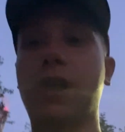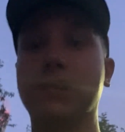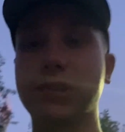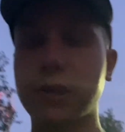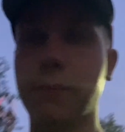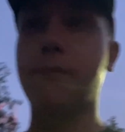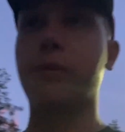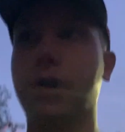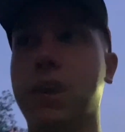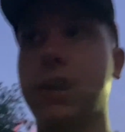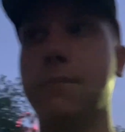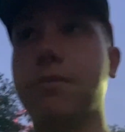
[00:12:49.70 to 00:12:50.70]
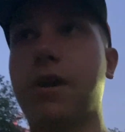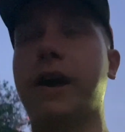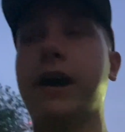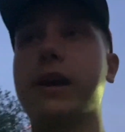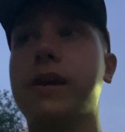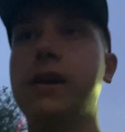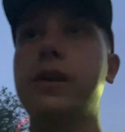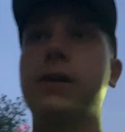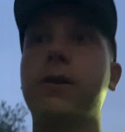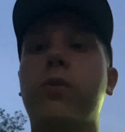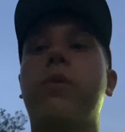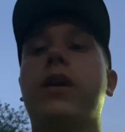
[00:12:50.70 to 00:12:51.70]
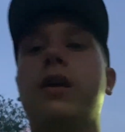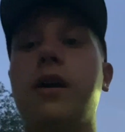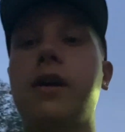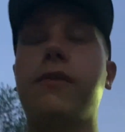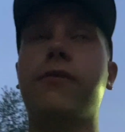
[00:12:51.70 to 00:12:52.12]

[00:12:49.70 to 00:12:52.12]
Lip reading: some point it probably went off,